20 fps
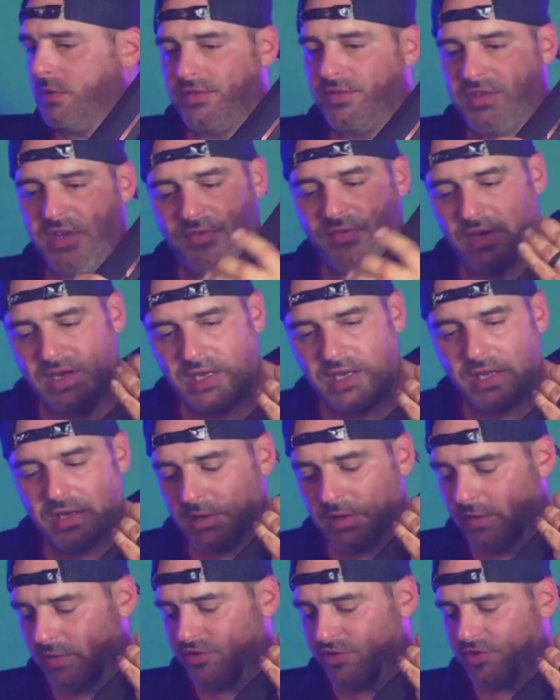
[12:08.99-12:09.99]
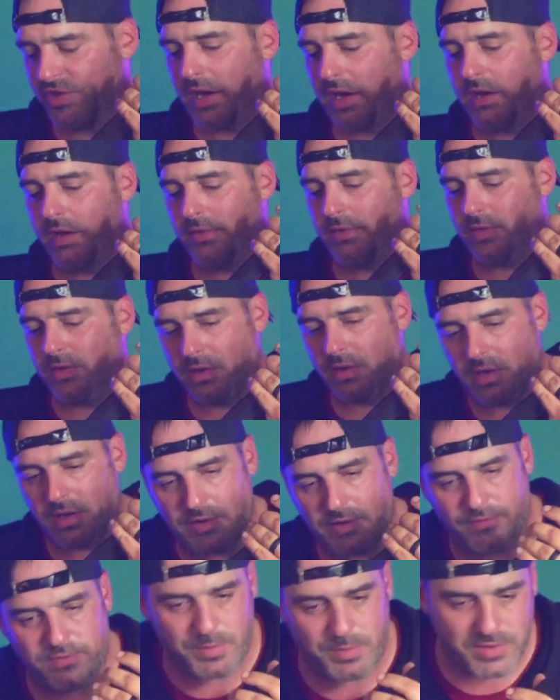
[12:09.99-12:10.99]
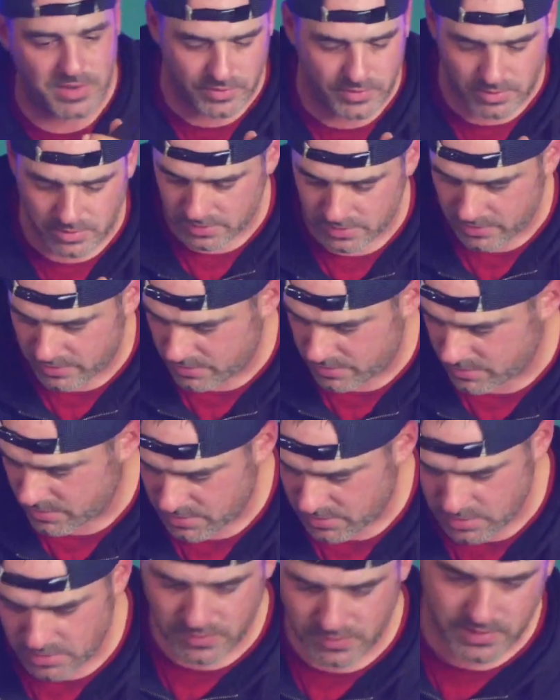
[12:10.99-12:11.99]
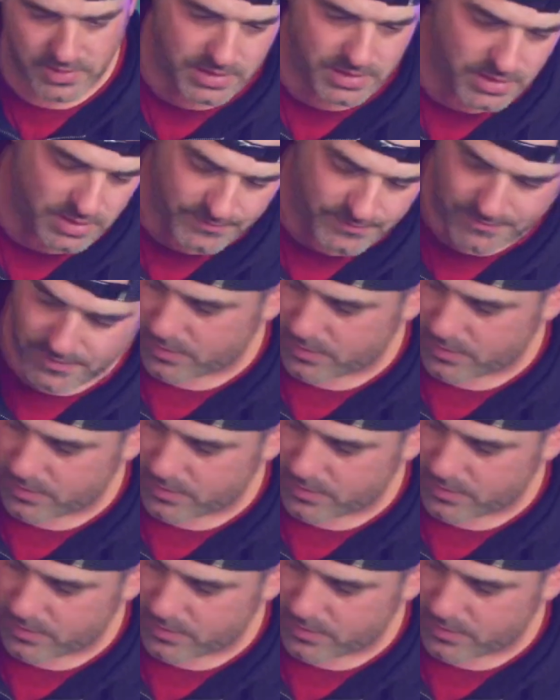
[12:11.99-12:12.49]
See if I can get another shot of it from the phone